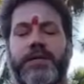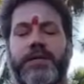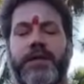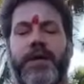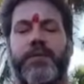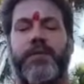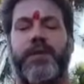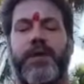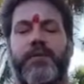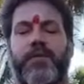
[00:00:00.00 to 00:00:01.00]
The
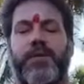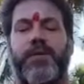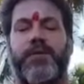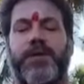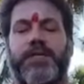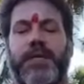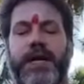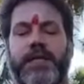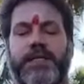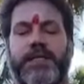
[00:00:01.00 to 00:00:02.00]
hypothalamo-pituitary
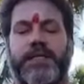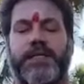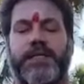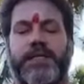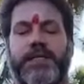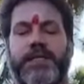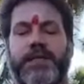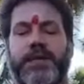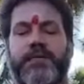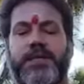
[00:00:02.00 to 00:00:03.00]
axis,
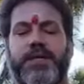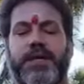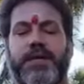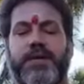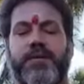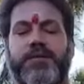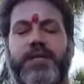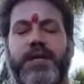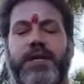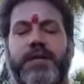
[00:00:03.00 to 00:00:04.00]
the physical
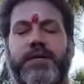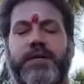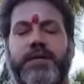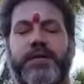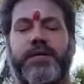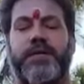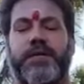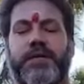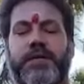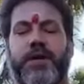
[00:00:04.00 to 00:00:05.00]
correlate
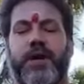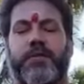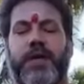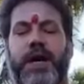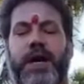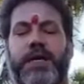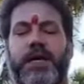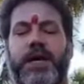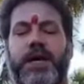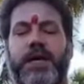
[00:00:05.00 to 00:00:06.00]
of the
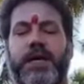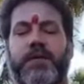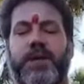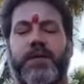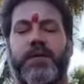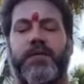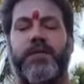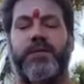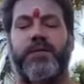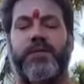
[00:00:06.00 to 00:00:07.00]
Ajna Bindu,
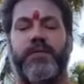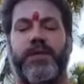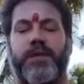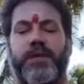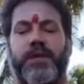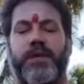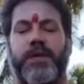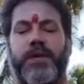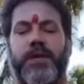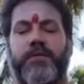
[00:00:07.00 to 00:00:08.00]

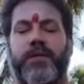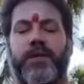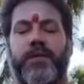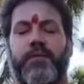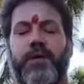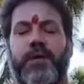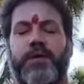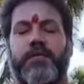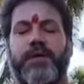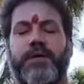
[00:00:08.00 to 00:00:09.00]
a focal point
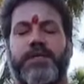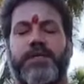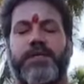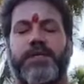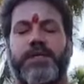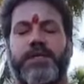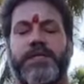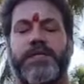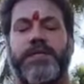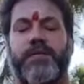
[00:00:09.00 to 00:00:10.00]
of
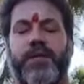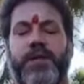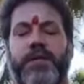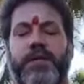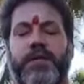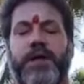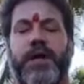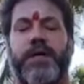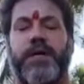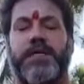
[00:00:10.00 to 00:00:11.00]
consciousness within the
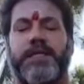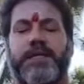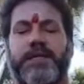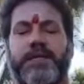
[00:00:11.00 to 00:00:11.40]
Ajna chakra.